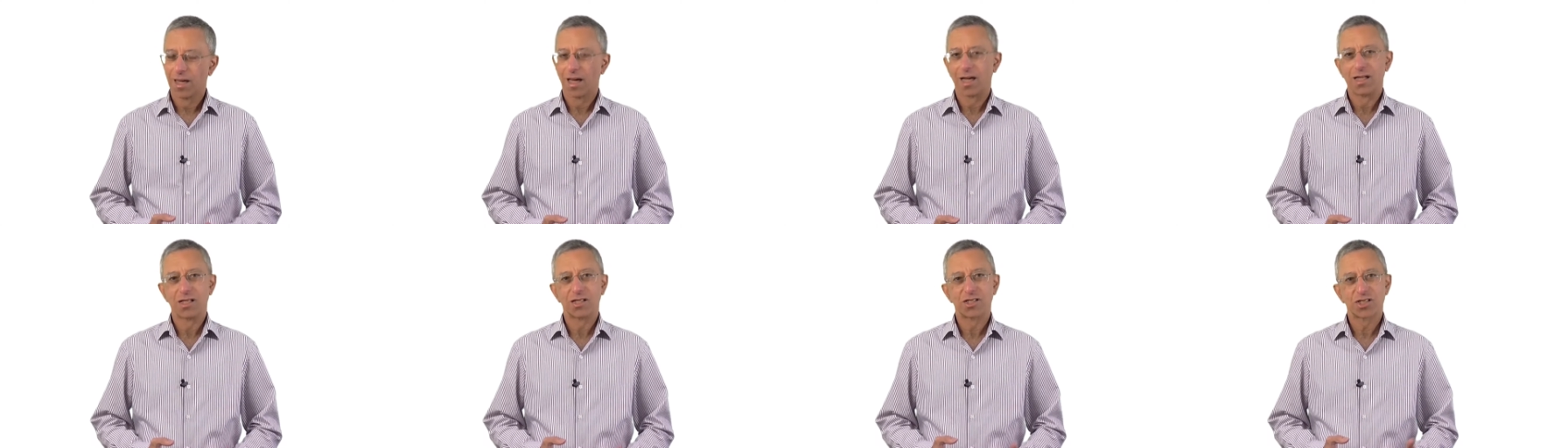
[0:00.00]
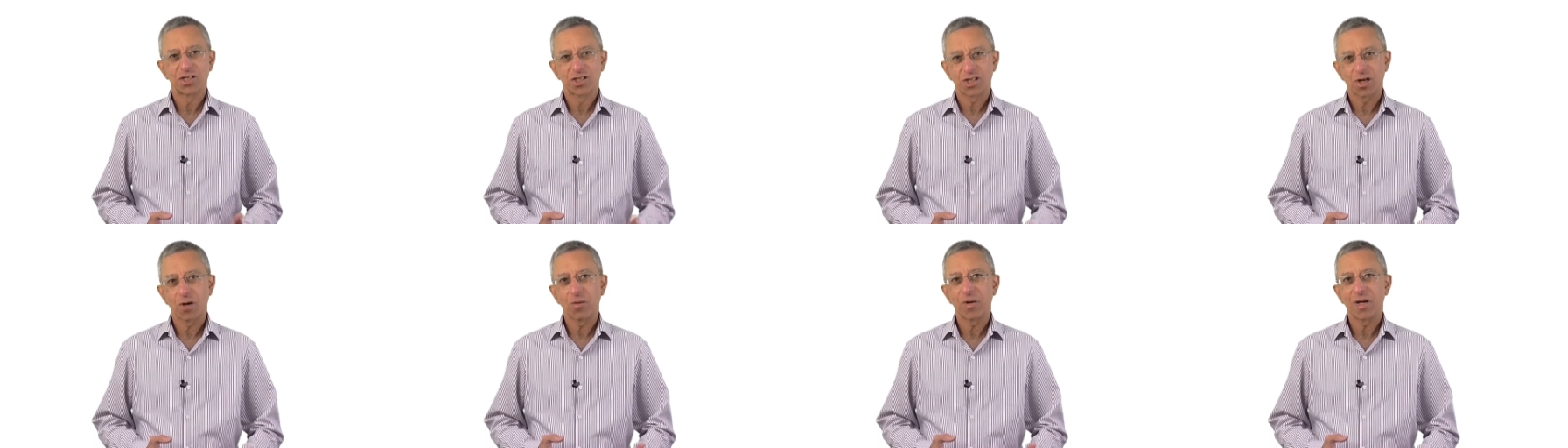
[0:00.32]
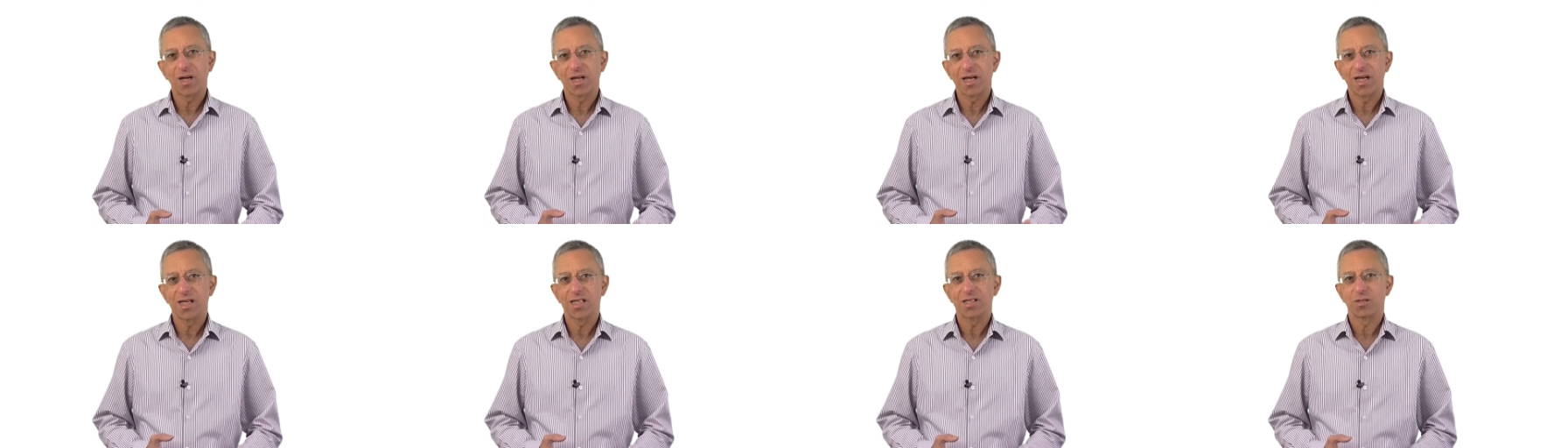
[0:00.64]
And so
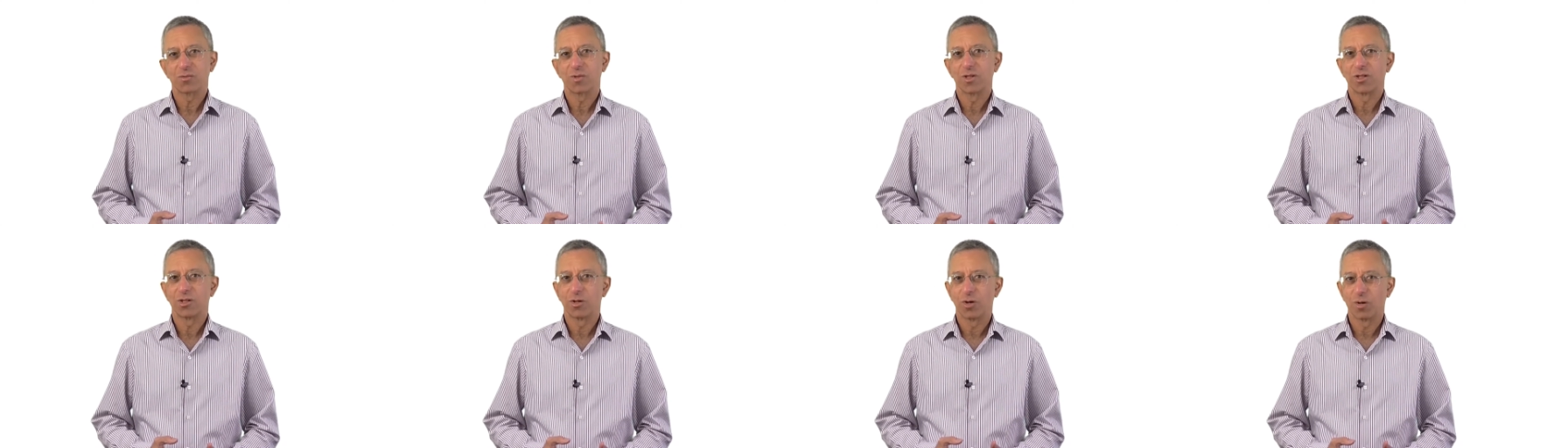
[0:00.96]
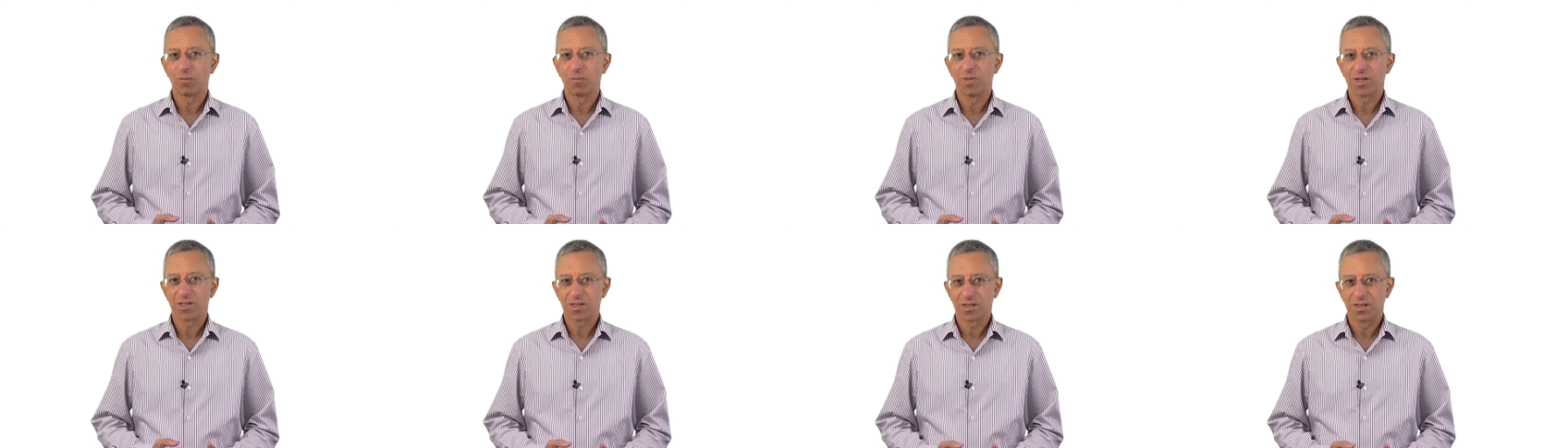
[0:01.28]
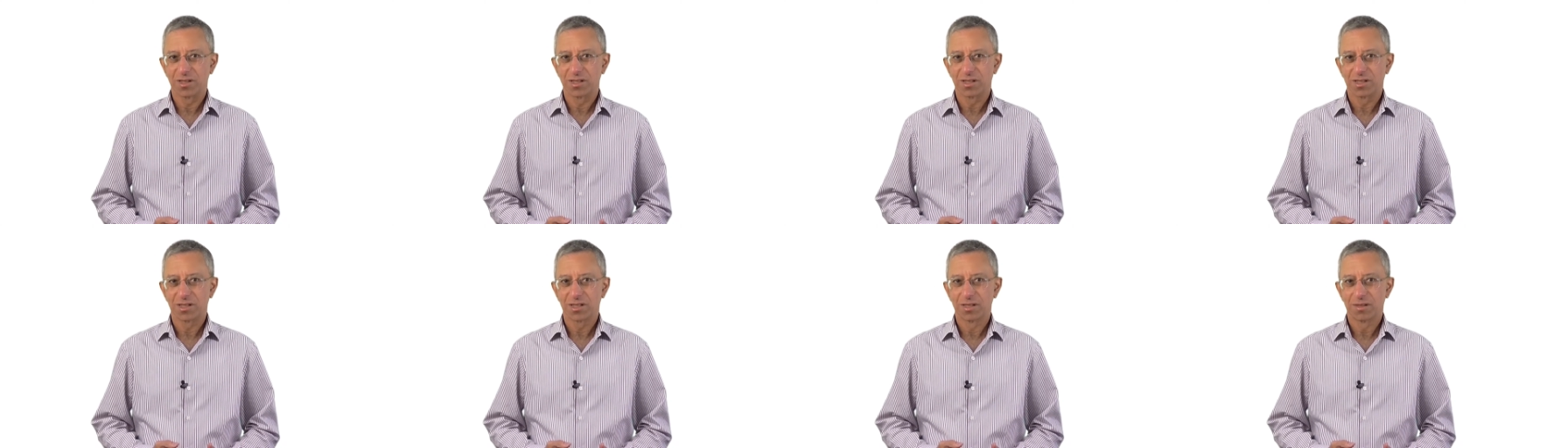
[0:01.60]
it is with your
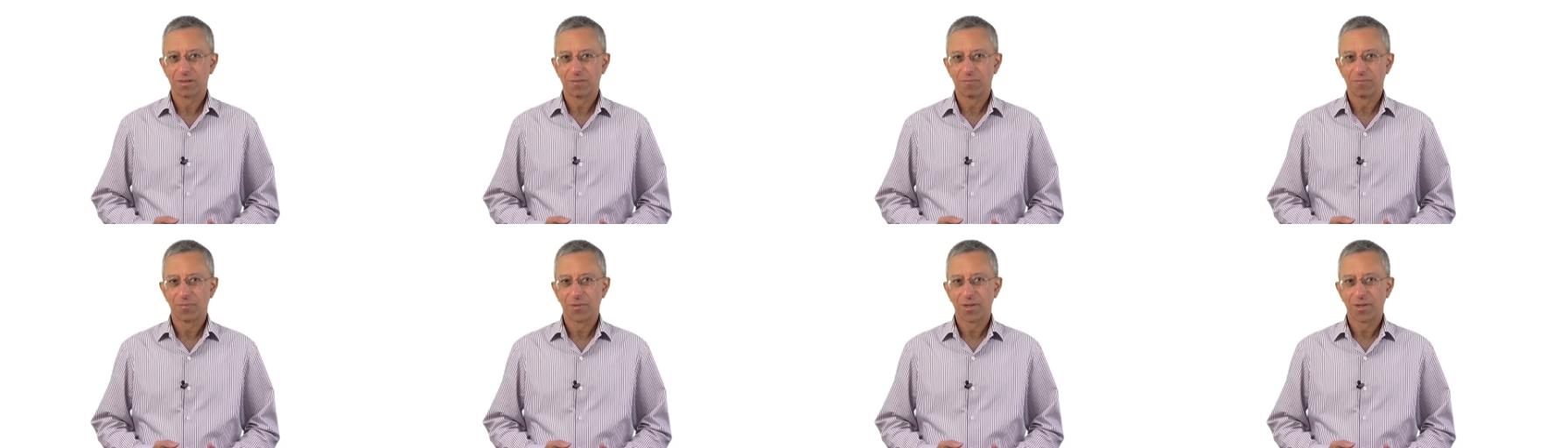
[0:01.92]
business.